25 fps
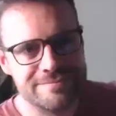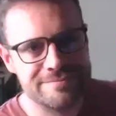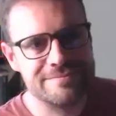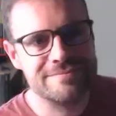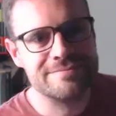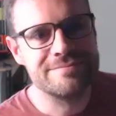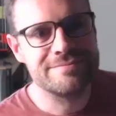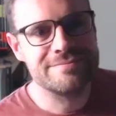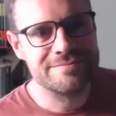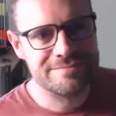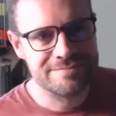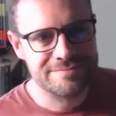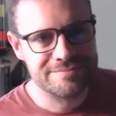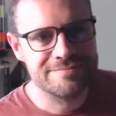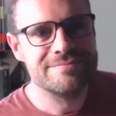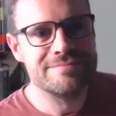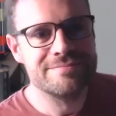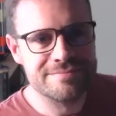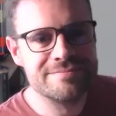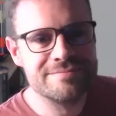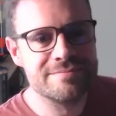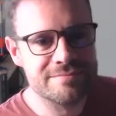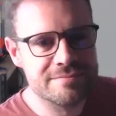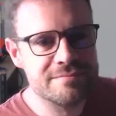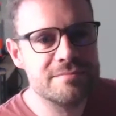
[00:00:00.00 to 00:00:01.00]
Bull does a
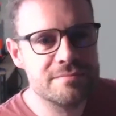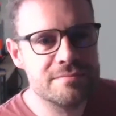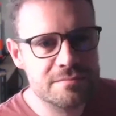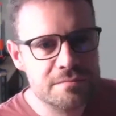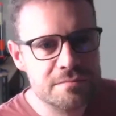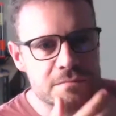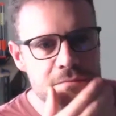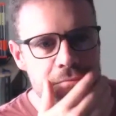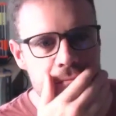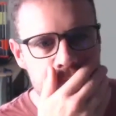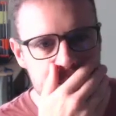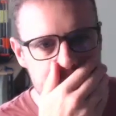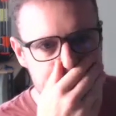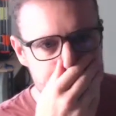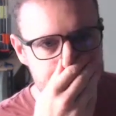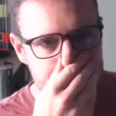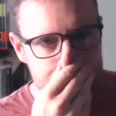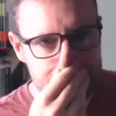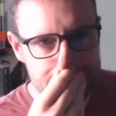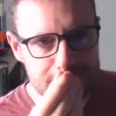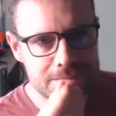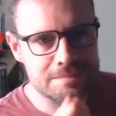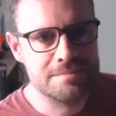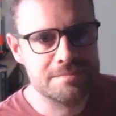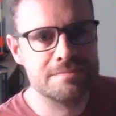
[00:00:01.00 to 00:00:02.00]
lot of training with
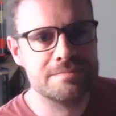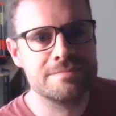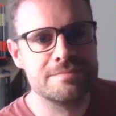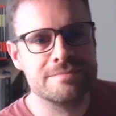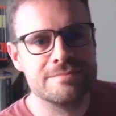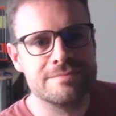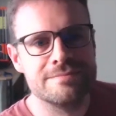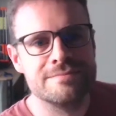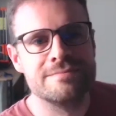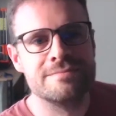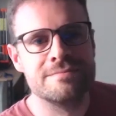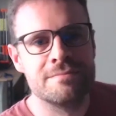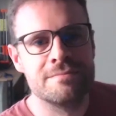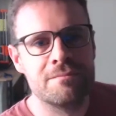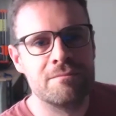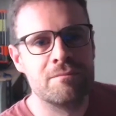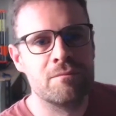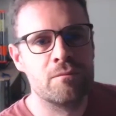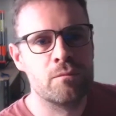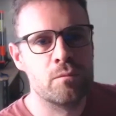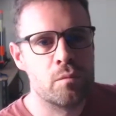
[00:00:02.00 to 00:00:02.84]
their athletes